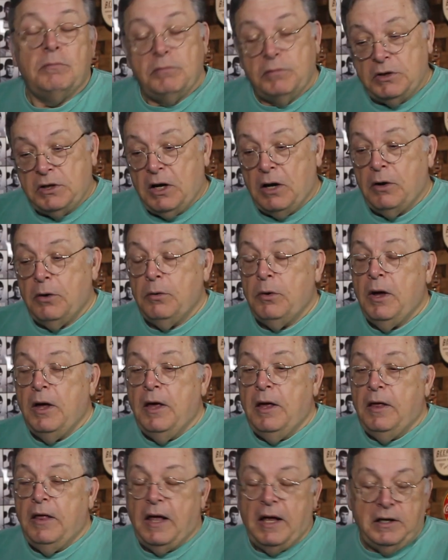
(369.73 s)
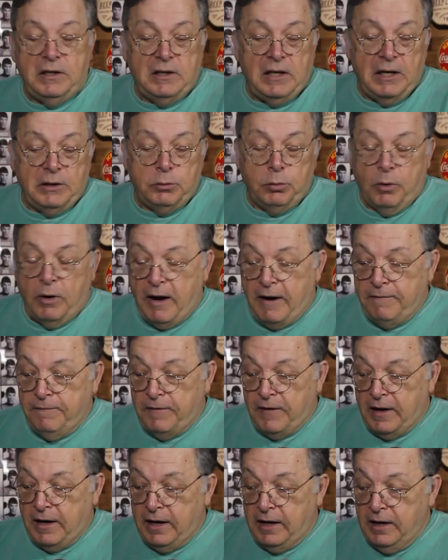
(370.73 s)
So that's that's where I
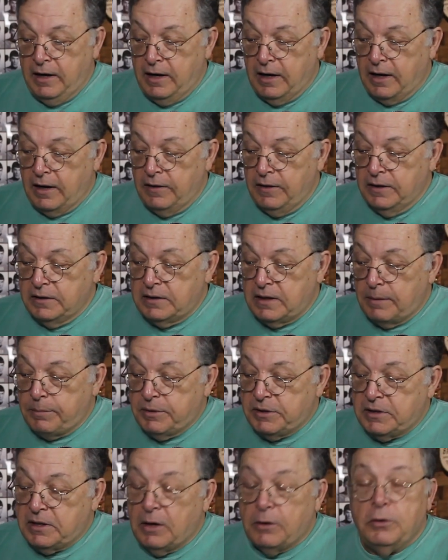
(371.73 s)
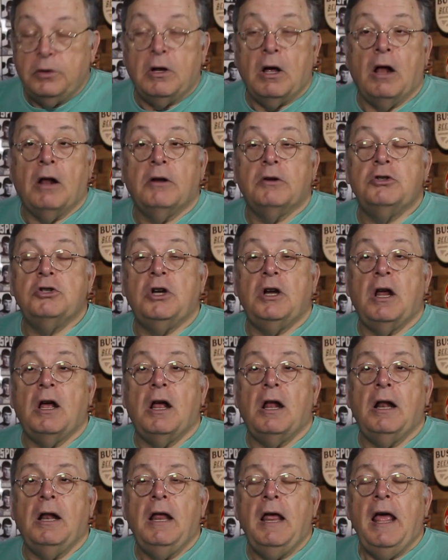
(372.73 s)
find uh, this episode called
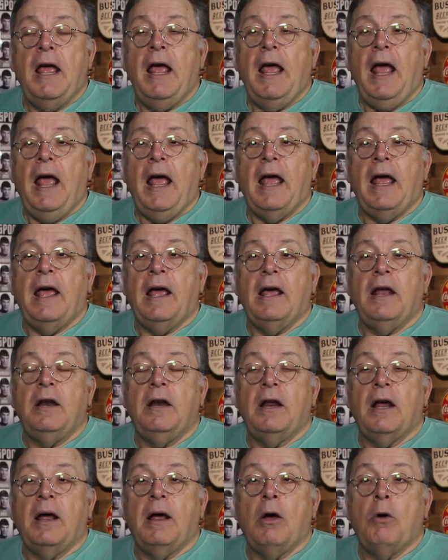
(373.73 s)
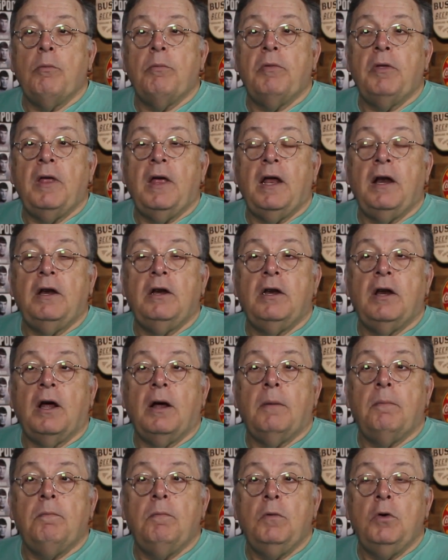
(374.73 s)
Jinaal, and I hope that
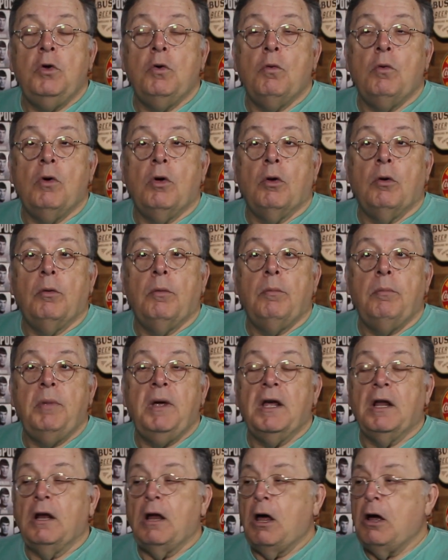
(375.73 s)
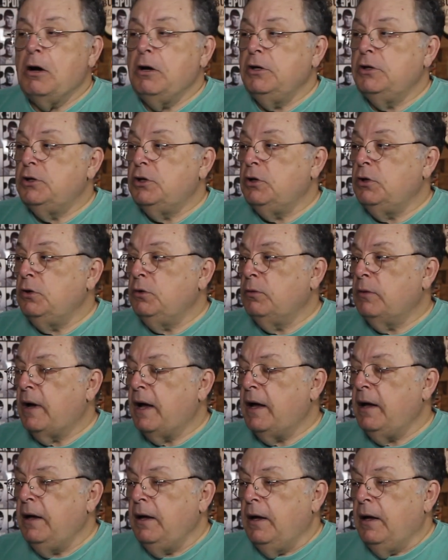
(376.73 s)
um, you will be along to uh,